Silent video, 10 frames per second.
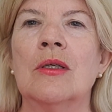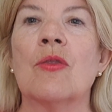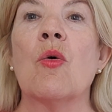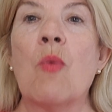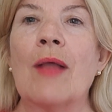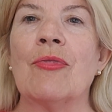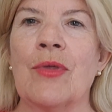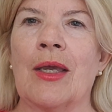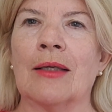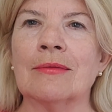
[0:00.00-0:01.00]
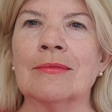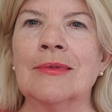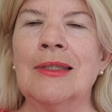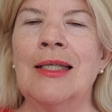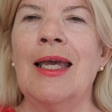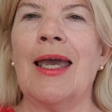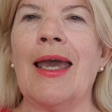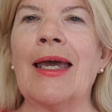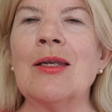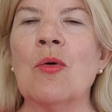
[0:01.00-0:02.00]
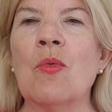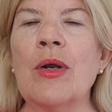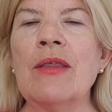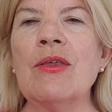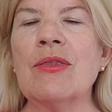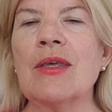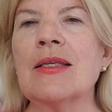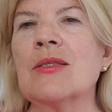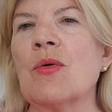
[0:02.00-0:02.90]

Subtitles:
The One Thing. And one of the things